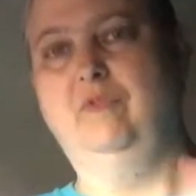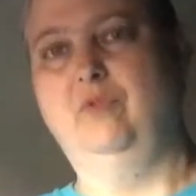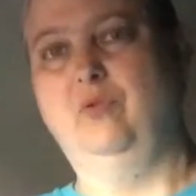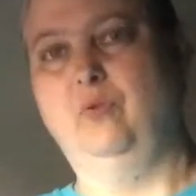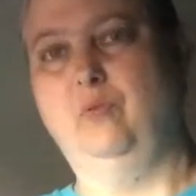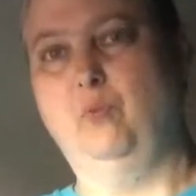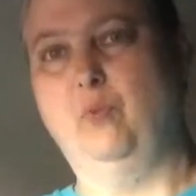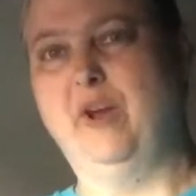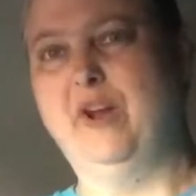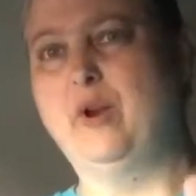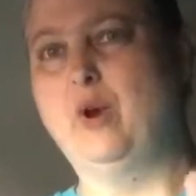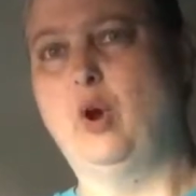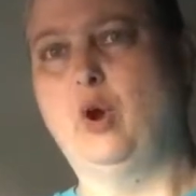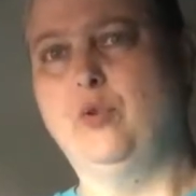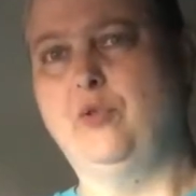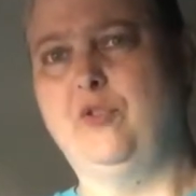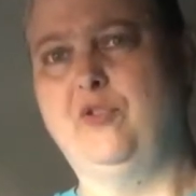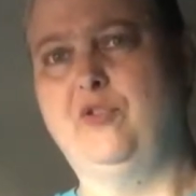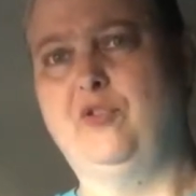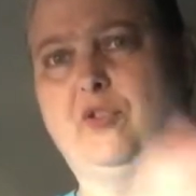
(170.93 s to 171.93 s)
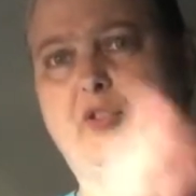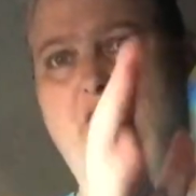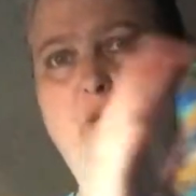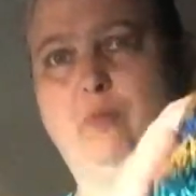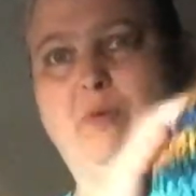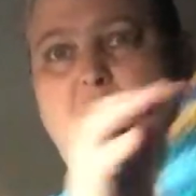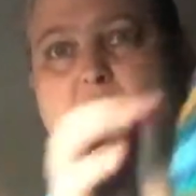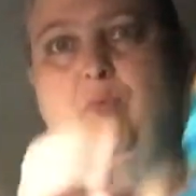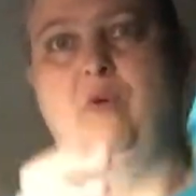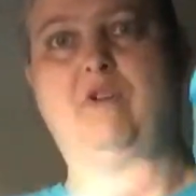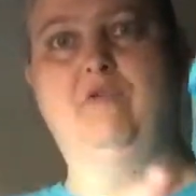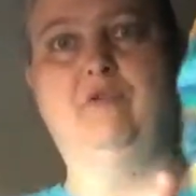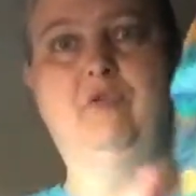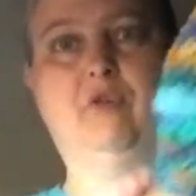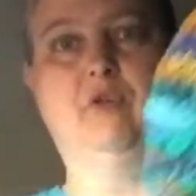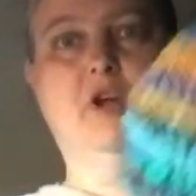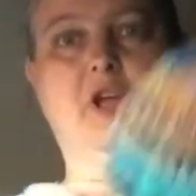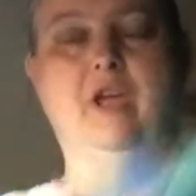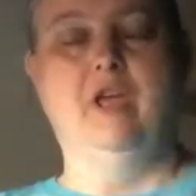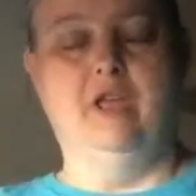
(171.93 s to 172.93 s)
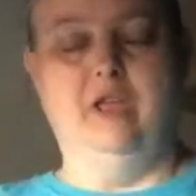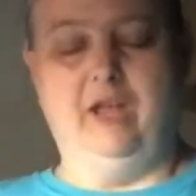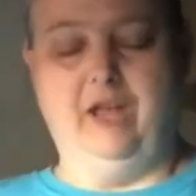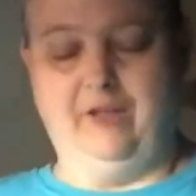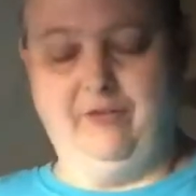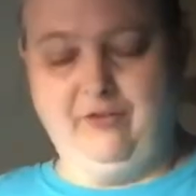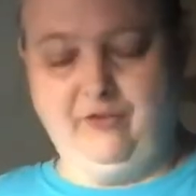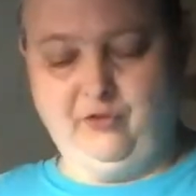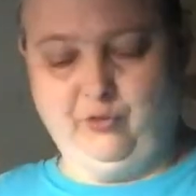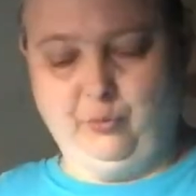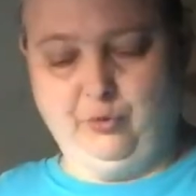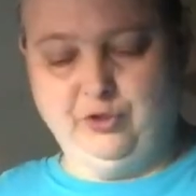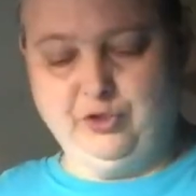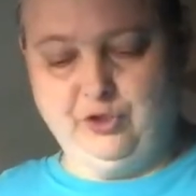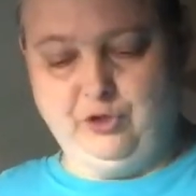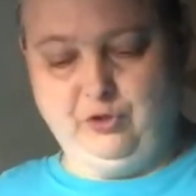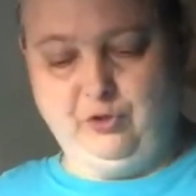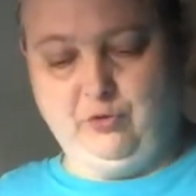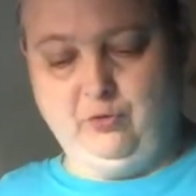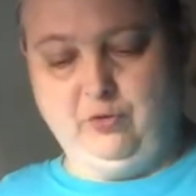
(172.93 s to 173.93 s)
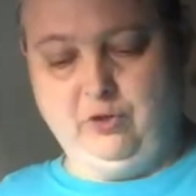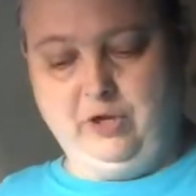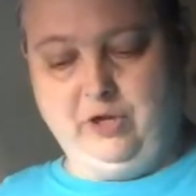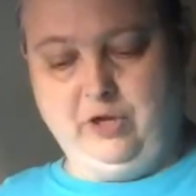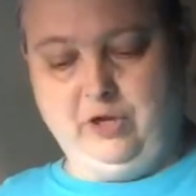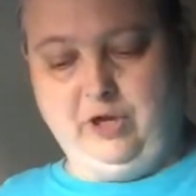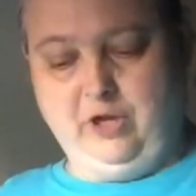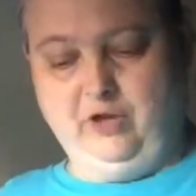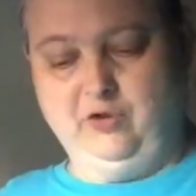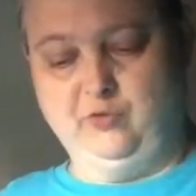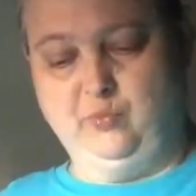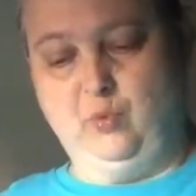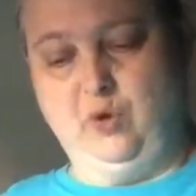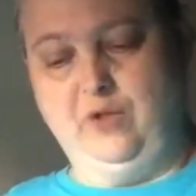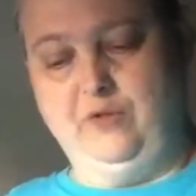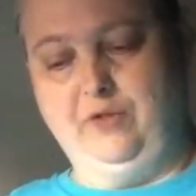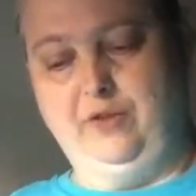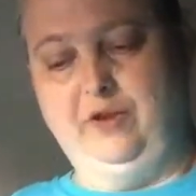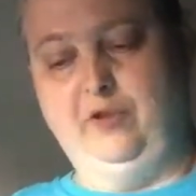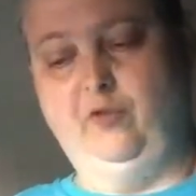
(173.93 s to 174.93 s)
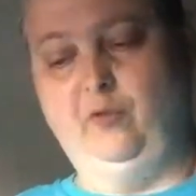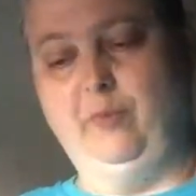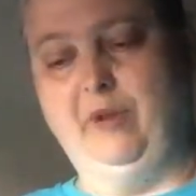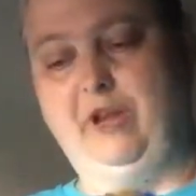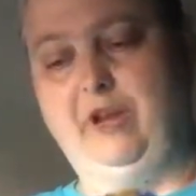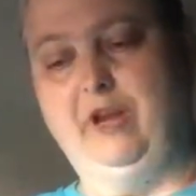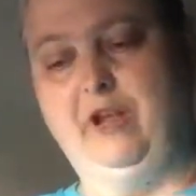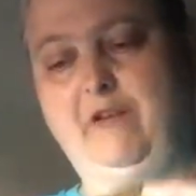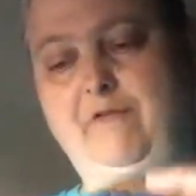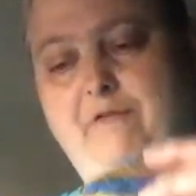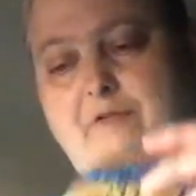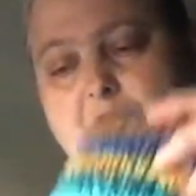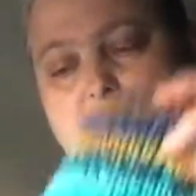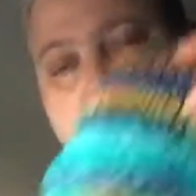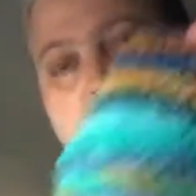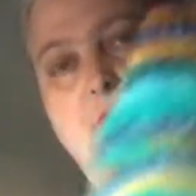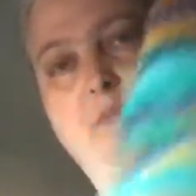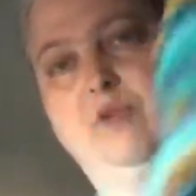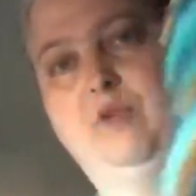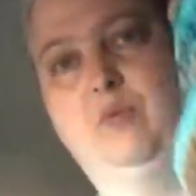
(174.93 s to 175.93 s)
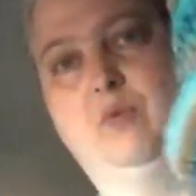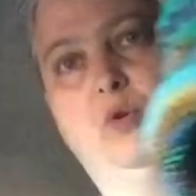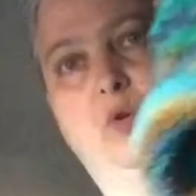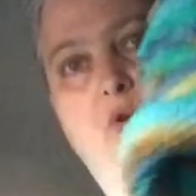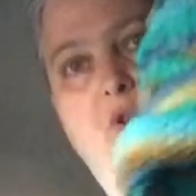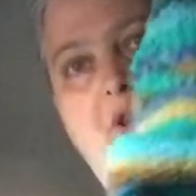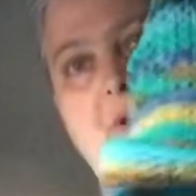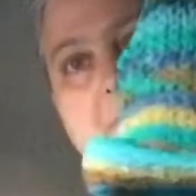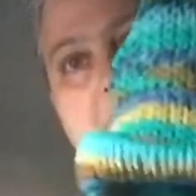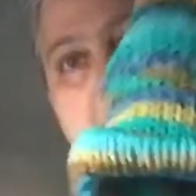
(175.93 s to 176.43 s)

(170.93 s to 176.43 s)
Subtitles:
red heart that's a little bit rougher. And this one too is one that is big enough that could be rolled up